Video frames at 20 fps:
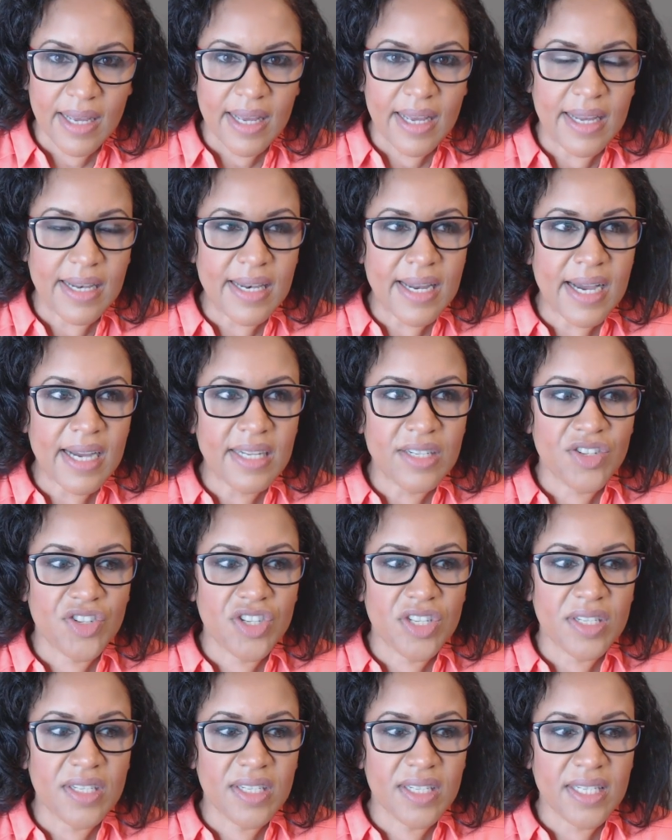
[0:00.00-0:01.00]
And not
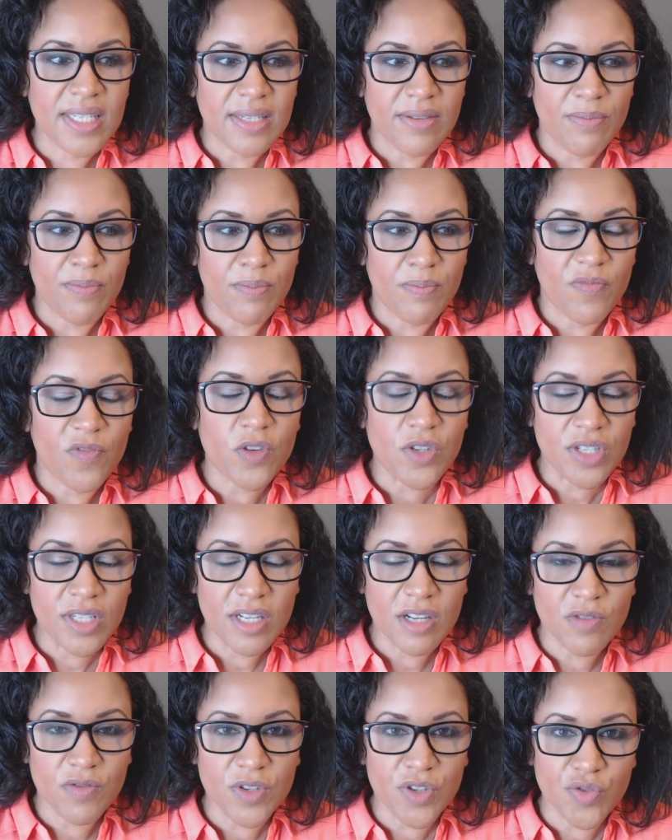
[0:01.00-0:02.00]
just for
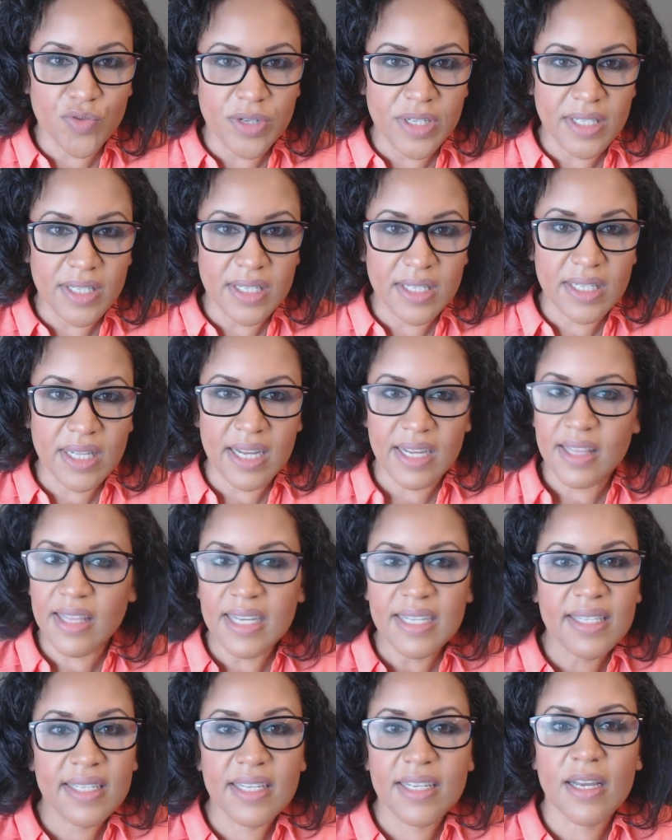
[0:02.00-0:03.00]
selfish reasons, like
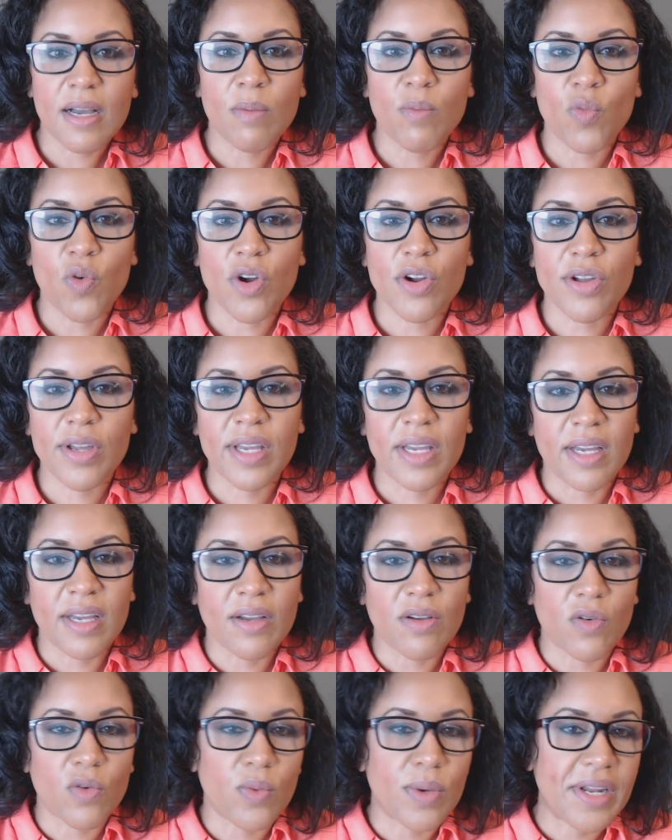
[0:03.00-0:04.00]
they see I'm
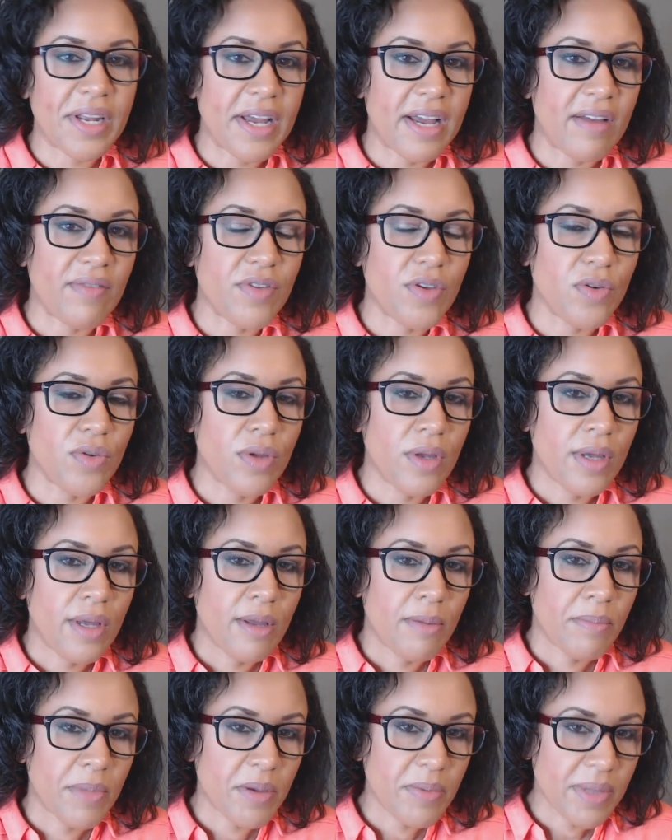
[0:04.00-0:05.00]
working or what have you.
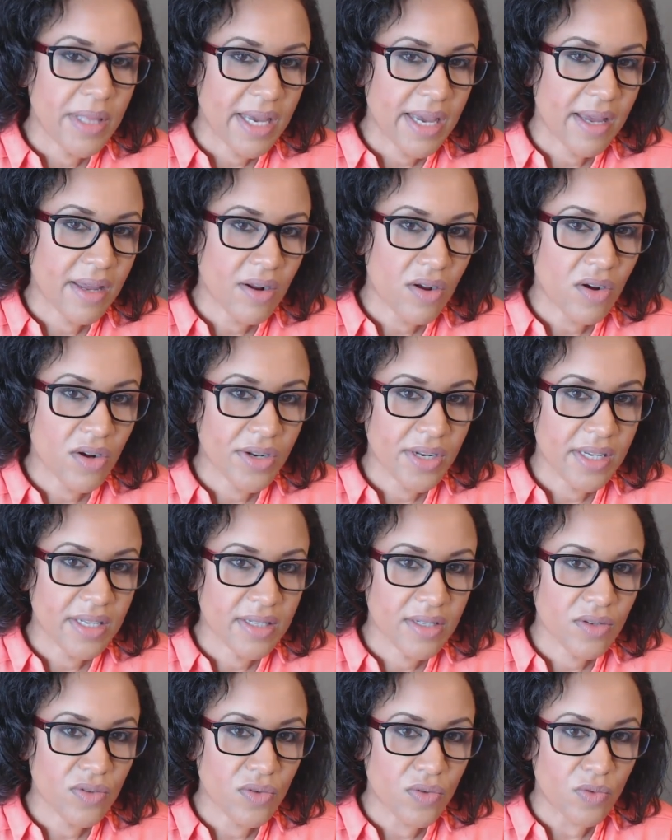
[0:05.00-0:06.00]
Maybe they had a hard day at
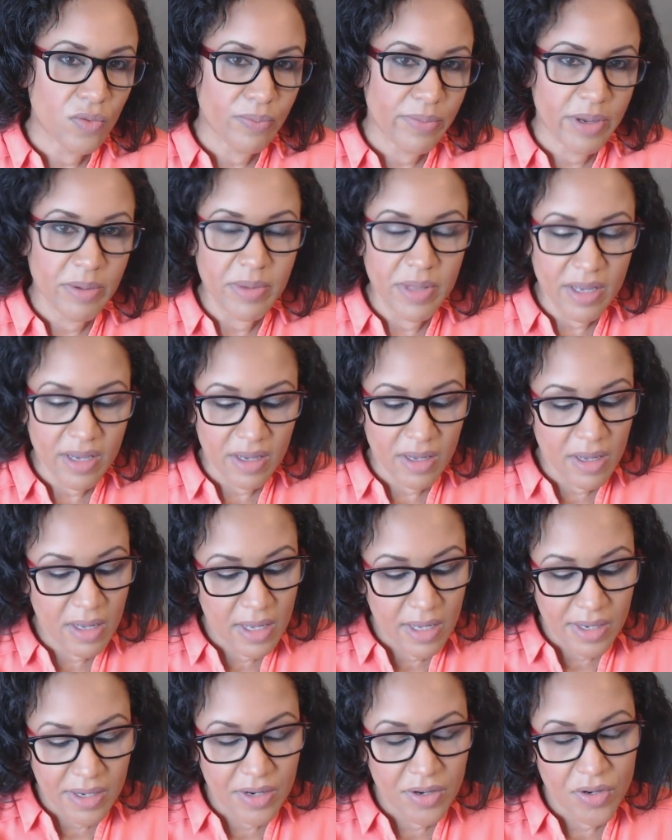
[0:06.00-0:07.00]
school. Maybe they
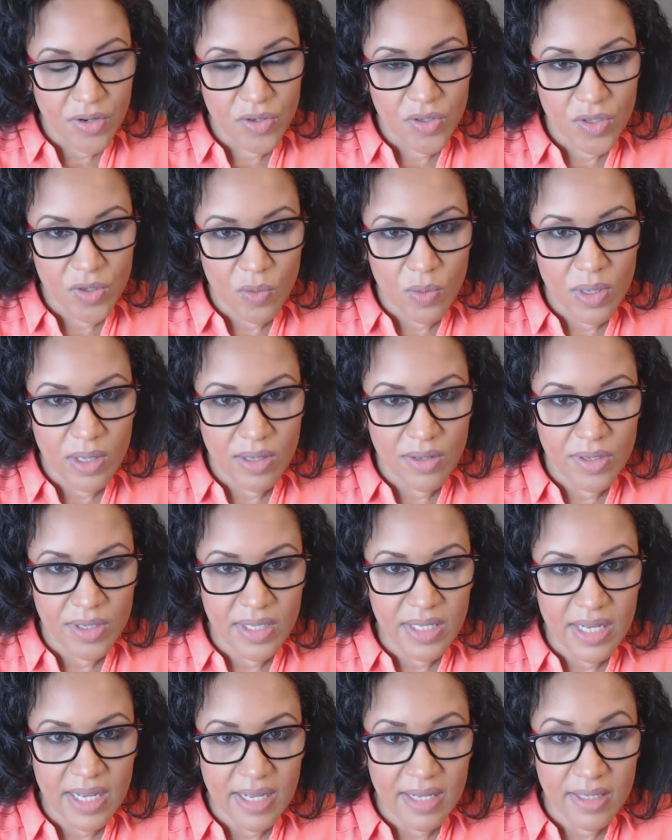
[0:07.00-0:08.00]
didn't do so well on
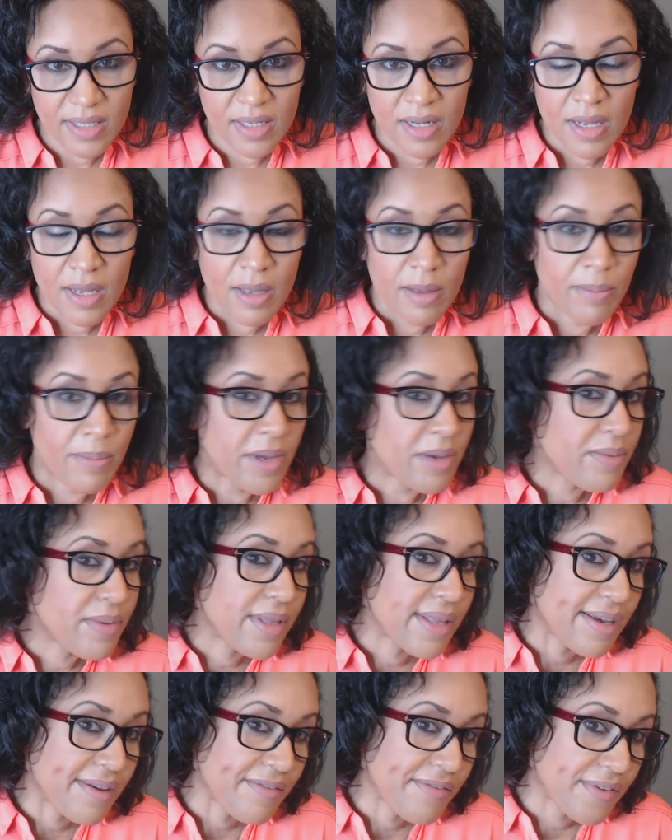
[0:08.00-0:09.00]
a test. Maybe
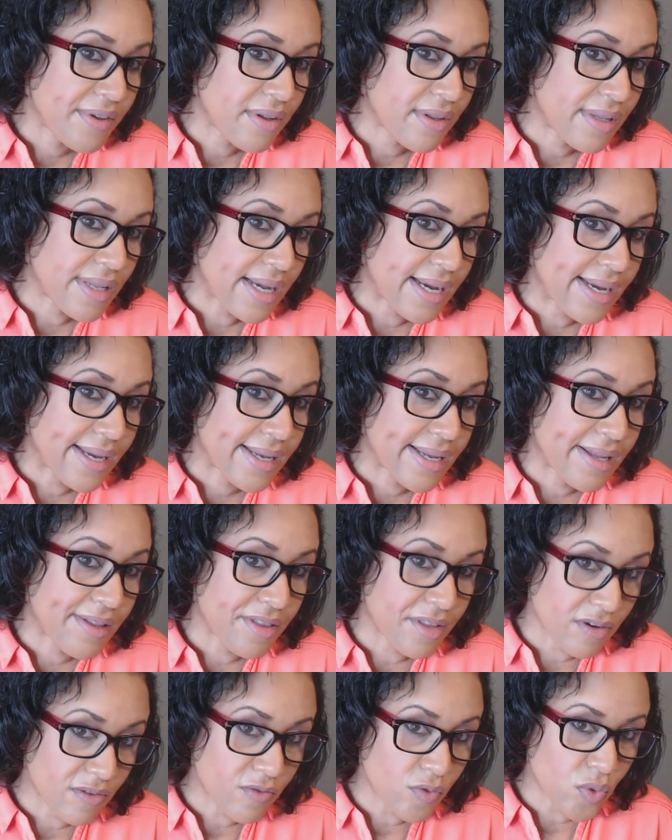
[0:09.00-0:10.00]
they feel like
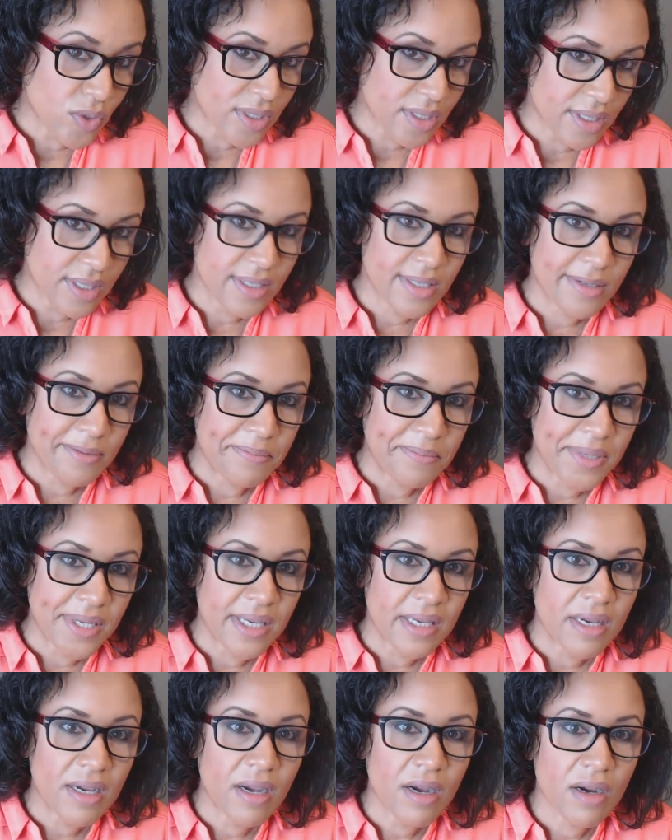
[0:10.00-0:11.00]
their voice isn't
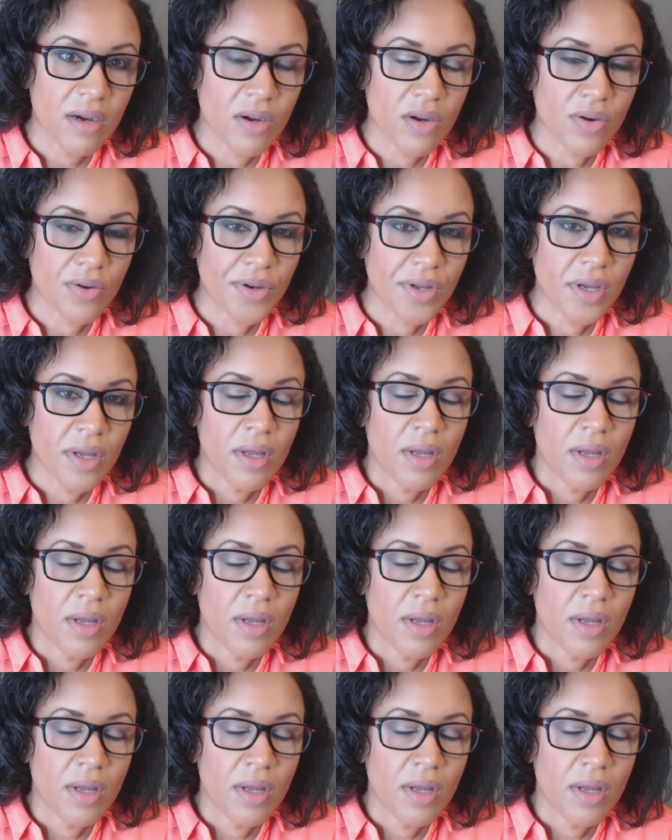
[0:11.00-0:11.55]
being heard.